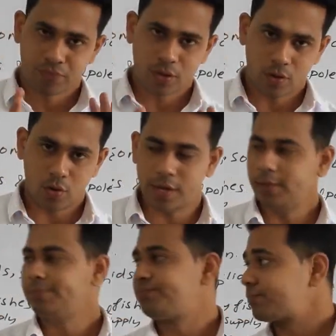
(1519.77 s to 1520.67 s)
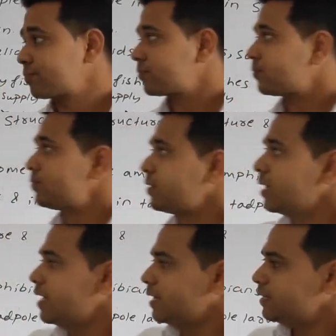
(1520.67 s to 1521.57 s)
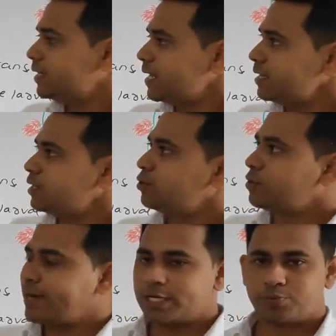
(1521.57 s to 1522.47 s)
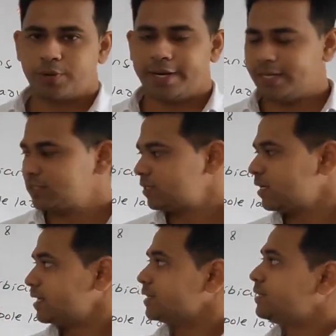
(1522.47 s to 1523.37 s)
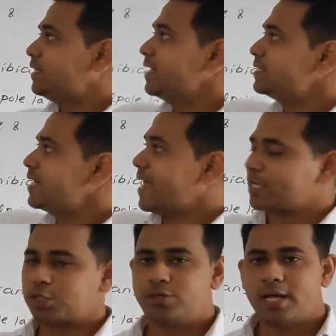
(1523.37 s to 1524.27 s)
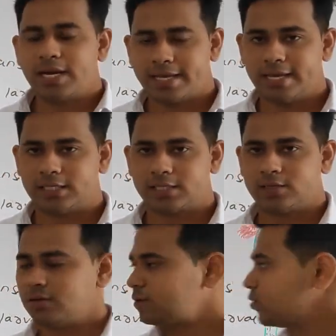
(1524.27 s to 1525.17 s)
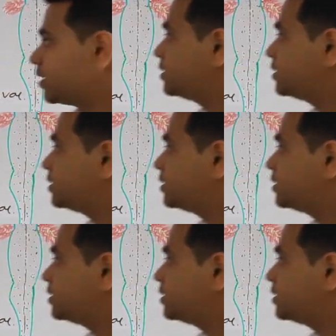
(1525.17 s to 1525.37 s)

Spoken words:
Okay. Then your next point is these external gills, you can